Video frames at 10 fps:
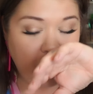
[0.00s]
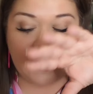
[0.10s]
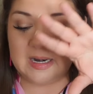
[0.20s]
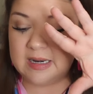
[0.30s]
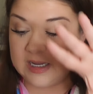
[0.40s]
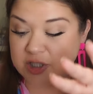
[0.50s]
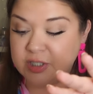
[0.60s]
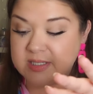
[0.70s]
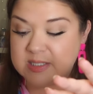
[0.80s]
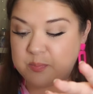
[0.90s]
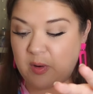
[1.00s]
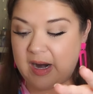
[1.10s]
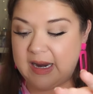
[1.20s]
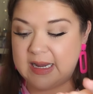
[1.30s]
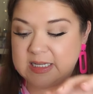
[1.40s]
But initial
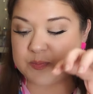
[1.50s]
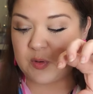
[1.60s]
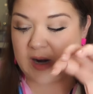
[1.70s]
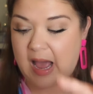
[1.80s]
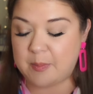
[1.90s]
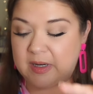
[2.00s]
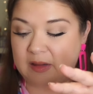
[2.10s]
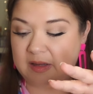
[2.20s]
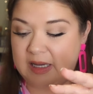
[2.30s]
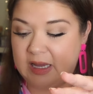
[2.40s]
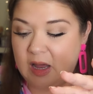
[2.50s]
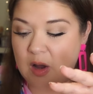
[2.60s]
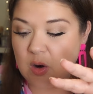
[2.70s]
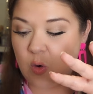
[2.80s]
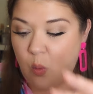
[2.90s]
spray is predominantly
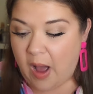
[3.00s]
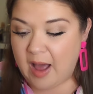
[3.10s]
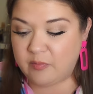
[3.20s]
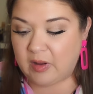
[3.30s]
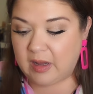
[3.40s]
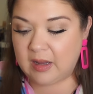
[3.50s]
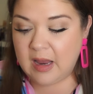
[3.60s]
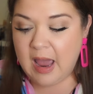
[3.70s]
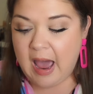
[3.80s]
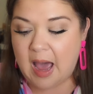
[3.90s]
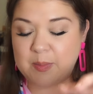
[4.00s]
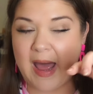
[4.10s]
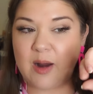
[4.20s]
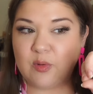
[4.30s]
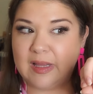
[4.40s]
guava. I'm
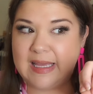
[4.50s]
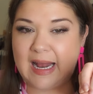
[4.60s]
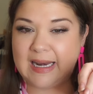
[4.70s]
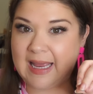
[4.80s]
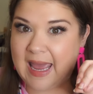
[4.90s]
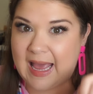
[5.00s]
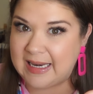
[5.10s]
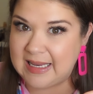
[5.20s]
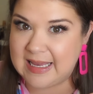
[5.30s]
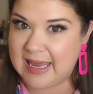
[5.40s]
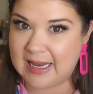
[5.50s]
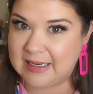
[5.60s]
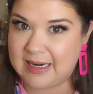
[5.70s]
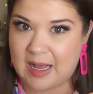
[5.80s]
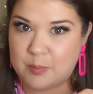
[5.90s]
not really getting any
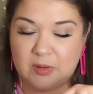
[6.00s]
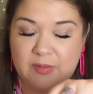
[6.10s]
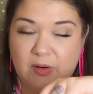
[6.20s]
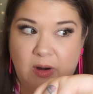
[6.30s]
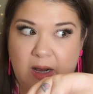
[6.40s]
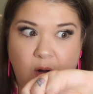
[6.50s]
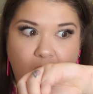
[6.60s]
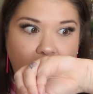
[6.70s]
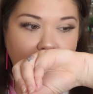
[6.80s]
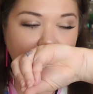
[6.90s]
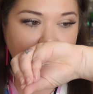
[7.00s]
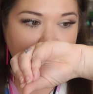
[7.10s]
candied apple in there at all.